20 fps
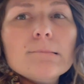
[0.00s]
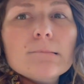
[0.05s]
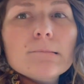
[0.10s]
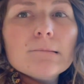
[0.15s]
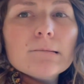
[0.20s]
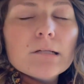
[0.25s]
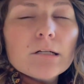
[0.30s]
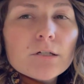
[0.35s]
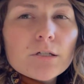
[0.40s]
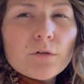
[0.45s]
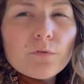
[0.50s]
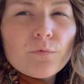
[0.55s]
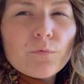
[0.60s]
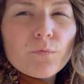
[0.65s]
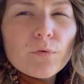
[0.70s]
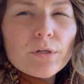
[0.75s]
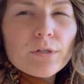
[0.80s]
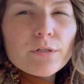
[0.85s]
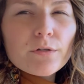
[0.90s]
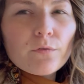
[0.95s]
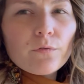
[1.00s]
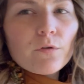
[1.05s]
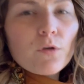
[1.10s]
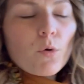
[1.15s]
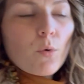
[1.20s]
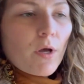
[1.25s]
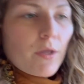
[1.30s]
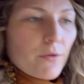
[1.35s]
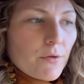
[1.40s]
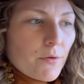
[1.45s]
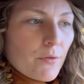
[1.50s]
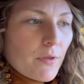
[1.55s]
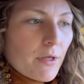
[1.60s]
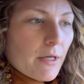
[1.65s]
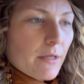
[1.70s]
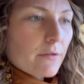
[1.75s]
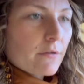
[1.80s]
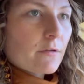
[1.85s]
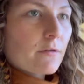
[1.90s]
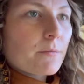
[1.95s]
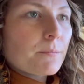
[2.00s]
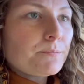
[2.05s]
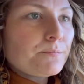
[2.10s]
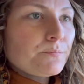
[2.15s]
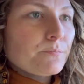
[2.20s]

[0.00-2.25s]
There's a few other things.